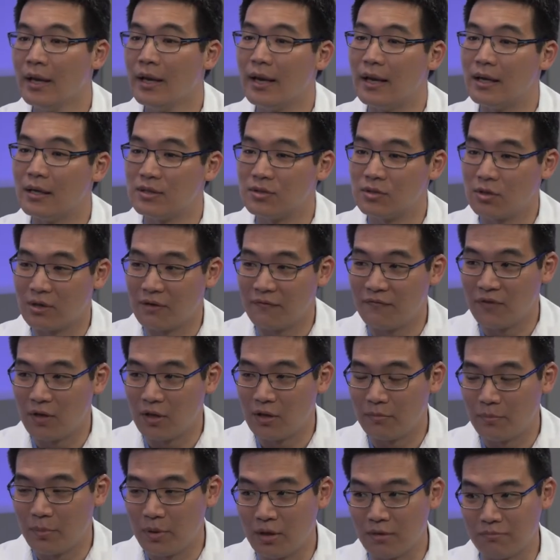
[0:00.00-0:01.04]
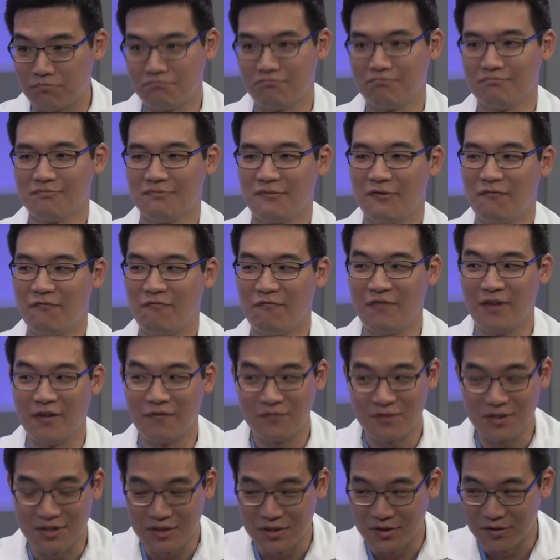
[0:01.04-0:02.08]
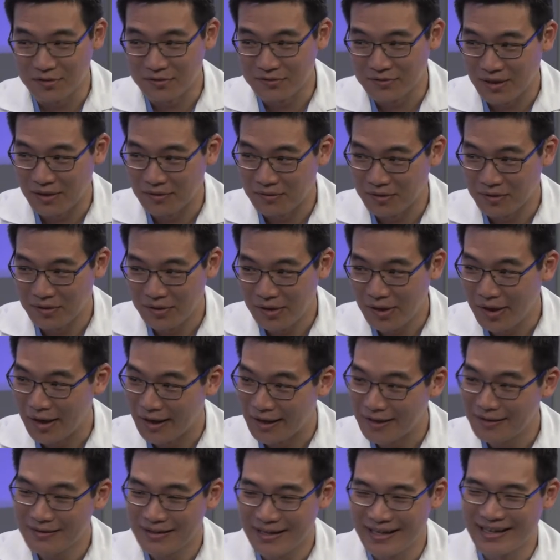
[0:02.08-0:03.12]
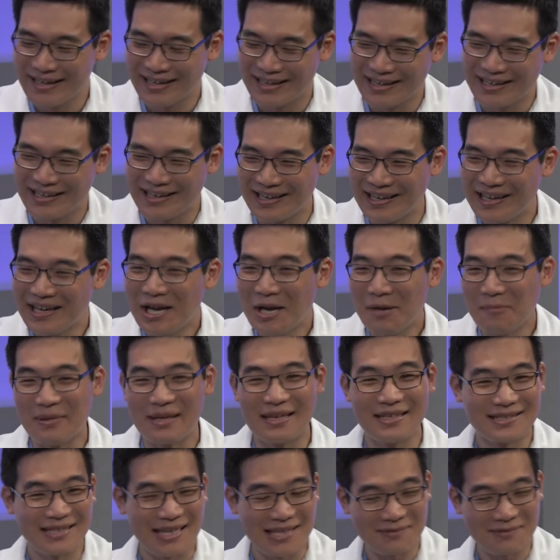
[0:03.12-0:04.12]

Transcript: and it's starting to fall apart fifty years down the line, right, because right.